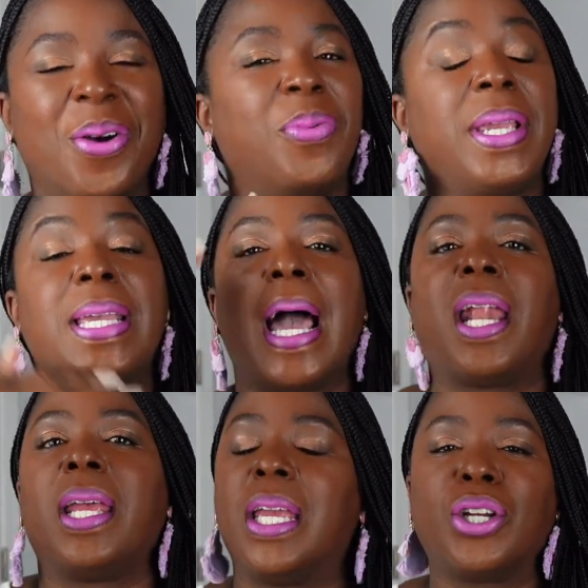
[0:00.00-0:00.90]
We
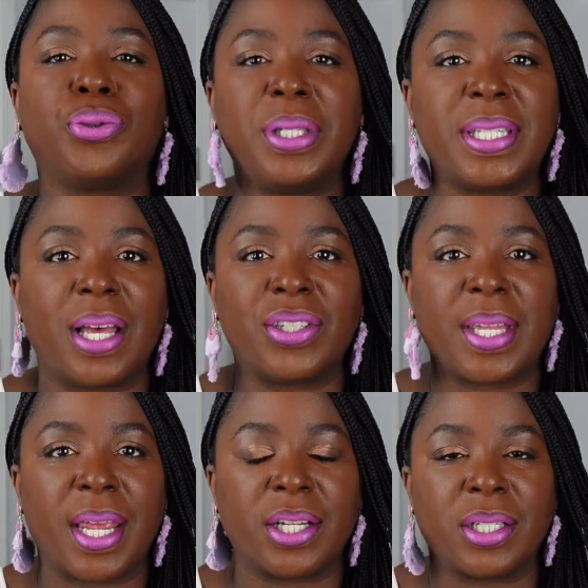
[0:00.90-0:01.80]
gotta increase our
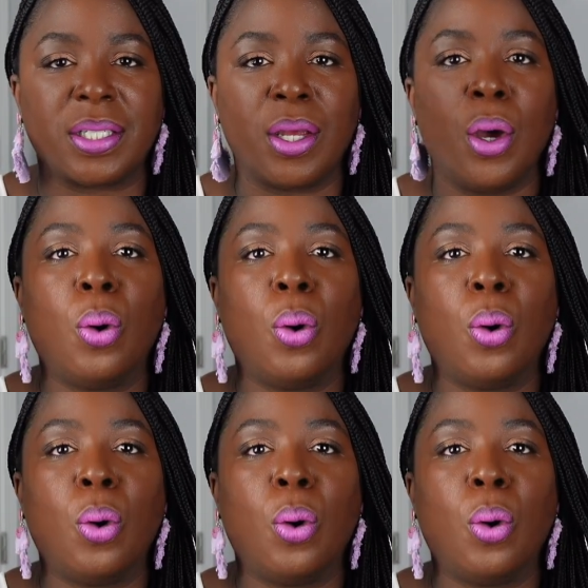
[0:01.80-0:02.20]
standards.